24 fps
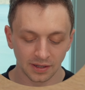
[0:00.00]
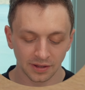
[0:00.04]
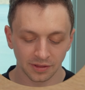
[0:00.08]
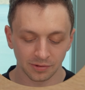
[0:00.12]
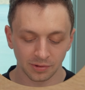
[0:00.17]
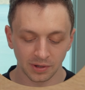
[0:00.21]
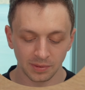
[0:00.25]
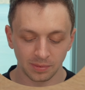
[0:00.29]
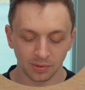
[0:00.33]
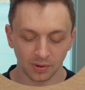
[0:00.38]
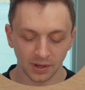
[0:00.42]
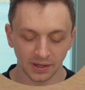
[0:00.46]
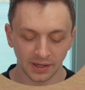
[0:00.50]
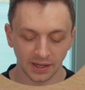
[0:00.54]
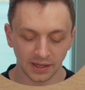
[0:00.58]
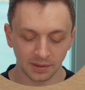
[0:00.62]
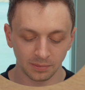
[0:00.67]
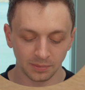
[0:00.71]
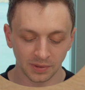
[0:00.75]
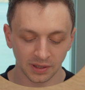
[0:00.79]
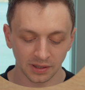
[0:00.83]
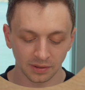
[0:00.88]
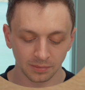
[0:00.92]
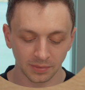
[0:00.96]
3.8
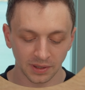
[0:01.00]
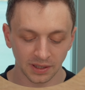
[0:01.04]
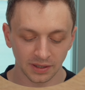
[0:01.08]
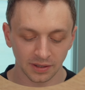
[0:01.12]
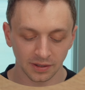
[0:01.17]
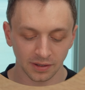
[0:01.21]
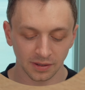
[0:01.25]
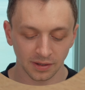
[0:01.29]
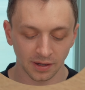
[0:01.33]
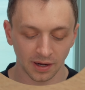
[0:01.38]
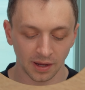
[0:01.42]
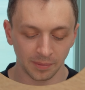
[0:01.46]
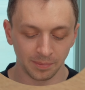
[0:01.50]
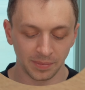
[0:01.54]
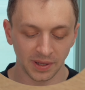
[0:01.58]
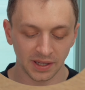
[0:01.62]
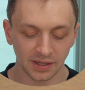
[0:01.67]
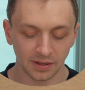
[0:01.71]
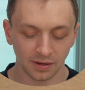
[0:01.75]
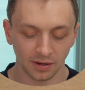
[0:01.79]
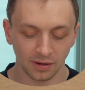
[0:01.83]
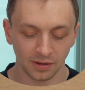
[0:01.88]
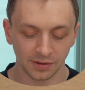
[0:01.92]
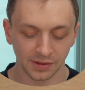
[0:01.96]
millimeter, a
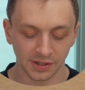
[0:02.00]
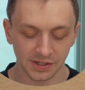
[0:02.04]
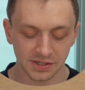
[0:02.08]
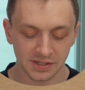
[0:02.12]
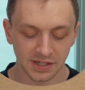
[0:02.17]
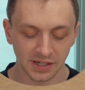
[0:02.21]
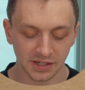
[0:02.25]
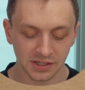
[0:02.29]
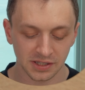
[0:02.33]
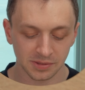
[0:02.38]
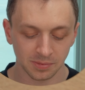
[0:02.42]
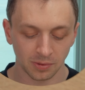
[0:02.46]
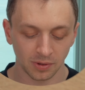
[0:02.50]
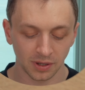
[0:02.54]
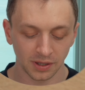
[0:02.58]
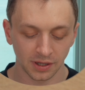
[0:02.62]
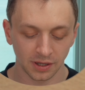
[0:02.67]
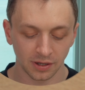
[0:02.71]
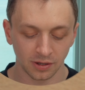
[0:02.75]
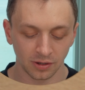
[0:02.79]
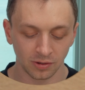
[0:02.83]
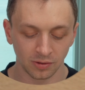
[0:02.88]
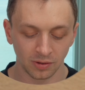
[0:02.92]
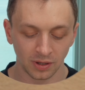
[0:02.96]
bit on the
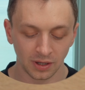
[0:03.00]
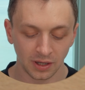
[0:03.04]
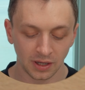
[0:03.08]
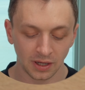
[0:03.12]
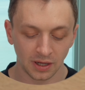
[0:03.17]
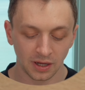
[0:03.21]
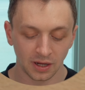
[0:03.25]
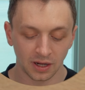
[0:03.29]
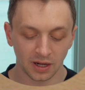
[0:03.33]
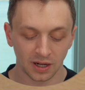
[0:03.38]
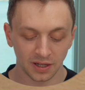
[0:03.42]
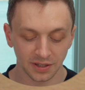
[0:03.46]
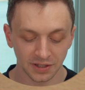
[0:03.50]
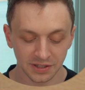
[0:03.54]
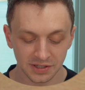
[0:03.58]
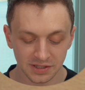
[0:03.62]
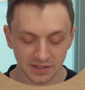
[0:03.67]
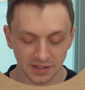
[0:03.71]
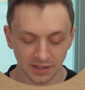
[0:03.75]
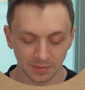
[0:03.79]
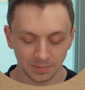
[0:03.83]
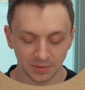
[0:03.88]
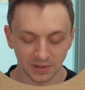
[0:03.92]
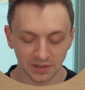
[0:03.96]
6.0, on the
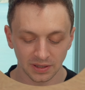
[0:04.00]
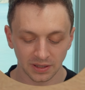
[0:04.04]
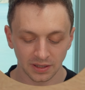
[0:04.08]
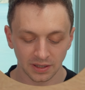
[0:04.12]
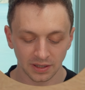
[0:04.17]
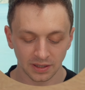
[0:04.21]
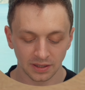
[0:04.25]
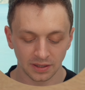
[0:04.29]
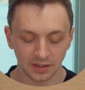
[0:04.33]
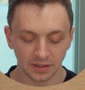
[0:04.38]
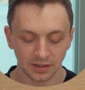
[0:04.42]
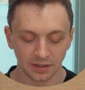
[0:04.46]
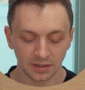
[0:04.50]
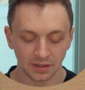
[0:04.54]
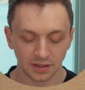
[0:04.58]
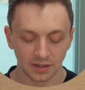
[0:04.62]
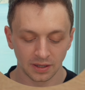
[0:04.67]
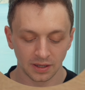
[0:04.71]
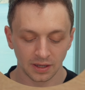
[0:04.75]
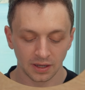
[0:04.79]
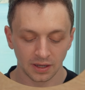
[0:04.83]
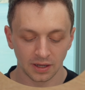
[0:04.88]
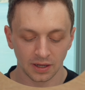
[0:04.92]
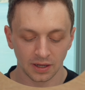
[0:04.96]
stipula,
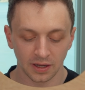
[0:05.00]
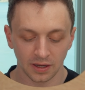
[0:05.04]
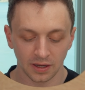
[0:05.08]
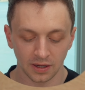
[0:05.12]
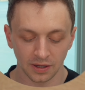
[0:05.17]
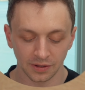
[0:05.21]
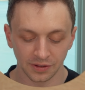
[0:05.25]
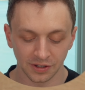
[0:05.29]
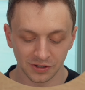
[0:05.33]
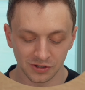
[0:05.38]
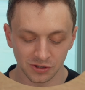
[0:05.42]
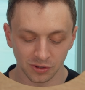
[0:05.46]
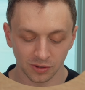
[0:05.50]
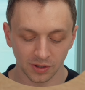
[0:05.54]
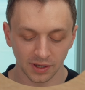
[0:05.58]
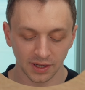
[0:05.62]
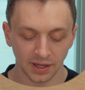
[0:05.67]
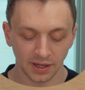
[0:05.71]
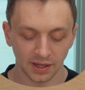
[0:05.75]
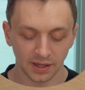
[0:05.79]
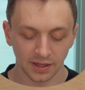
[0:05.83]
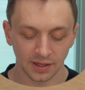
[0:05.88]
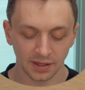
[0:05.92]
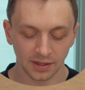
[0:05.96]
on the
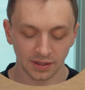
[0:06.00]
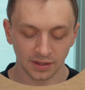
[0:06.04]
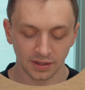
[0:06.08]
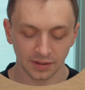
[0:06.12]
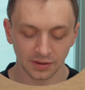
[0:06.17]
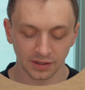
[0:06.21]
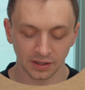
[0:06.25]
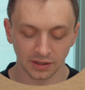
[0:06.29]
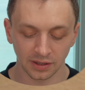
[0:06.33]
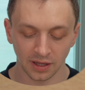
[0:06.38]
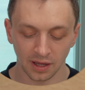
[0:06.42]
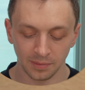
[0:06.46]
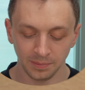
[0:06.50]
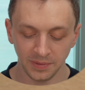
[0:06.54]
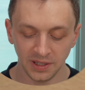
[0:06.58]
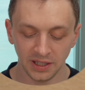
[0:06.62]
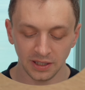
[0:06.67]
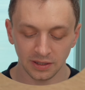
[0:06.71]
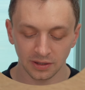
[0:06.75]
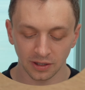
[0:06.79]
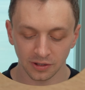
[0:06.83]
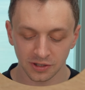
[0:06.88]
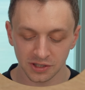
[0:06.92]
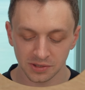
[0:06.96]
Joya. The Lamy
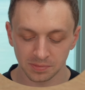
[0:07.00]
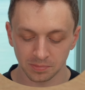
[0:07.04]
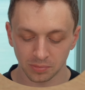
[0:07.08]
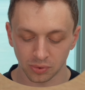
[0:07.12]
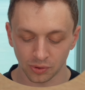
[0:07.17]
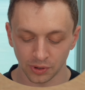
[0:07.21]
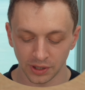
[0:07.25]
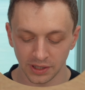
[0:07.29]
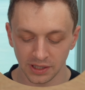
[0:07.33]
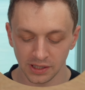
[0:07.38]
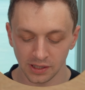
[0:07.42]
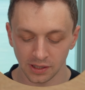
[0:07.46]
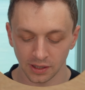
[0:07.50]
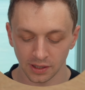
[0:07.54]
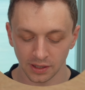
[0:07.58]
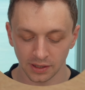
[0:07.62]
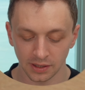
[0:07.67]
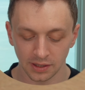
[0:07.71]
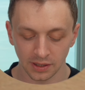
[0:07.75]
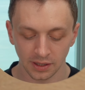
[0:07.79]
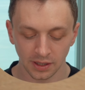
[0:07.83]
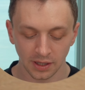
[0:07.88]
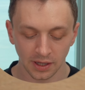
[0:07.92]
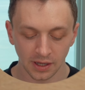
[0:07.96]
looks pretty
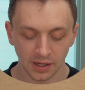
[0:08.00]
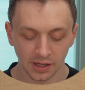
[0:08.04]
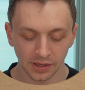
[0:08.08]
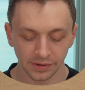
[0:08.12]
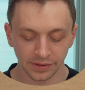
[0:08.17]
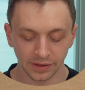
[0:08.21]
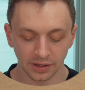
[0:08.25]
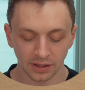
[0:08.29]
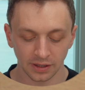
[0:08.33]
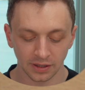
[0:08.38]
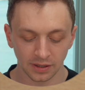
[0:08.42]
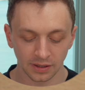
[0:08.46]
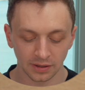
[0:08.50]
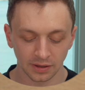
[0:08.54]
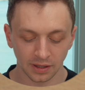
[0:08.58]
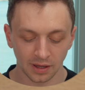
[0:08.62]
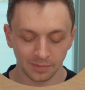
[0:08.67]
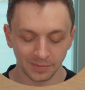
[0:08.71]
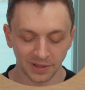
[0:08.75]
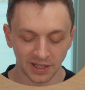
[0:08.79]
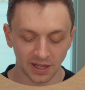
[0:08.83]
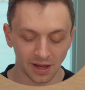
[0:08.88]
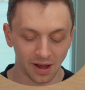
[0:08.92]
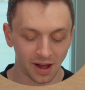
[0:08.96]
good. The
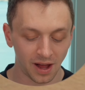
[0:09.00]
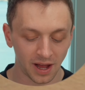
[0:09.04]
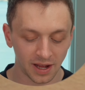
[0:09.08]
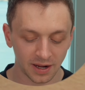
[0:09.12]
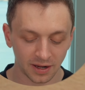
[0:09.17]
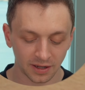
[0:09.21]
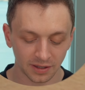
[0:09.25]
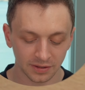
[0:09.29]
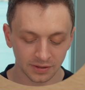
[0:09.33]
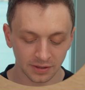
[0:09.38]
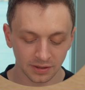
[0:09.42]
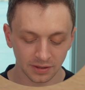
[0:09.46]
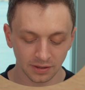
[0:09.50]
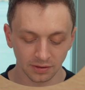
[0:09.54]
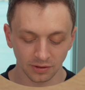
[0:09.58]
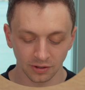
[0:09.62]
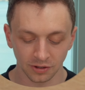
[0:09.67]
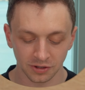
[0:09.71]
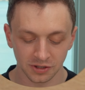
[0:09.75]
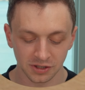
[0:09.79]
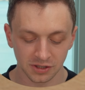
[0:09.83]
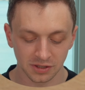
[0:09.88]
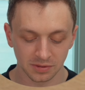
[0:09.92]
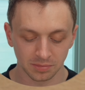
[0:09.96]
Lamy Ion
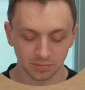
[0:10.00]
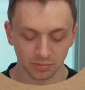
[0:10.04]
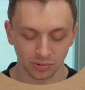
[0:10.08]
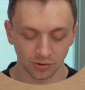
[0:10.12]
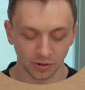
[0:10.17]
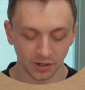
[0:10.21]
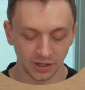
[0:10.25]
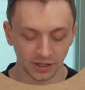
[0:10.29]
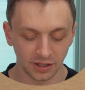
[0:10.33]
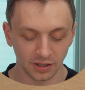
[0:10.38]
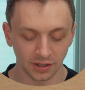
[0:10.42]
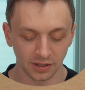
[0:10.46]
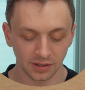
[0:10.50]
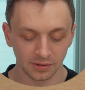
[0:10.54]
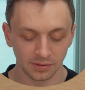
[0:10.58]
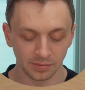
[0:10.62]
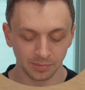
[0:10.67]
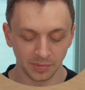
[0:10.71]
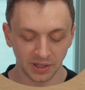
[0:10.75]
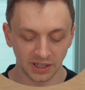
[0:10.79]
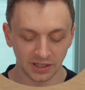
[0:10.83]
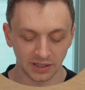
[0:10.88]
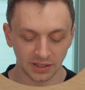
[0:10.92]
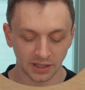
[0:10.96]
looks pretty good
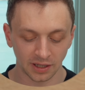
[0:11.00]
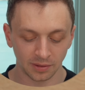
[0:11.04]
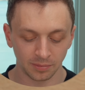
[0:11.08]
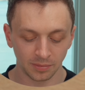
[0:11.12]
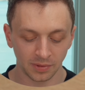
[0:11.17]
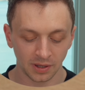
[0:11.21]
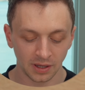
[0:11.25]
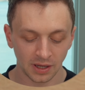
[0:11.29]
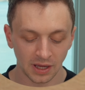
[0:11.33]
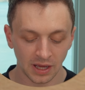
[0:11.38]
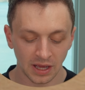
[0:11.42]
medium.